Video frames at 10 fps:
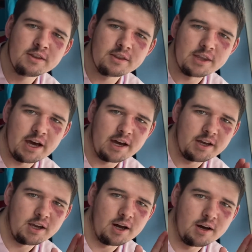they
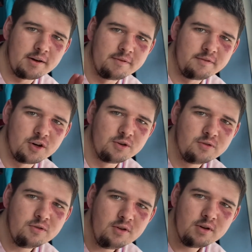are
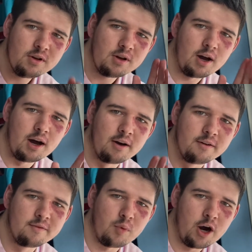full of
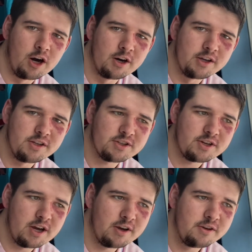white
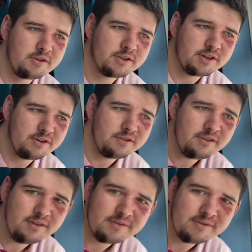snow too.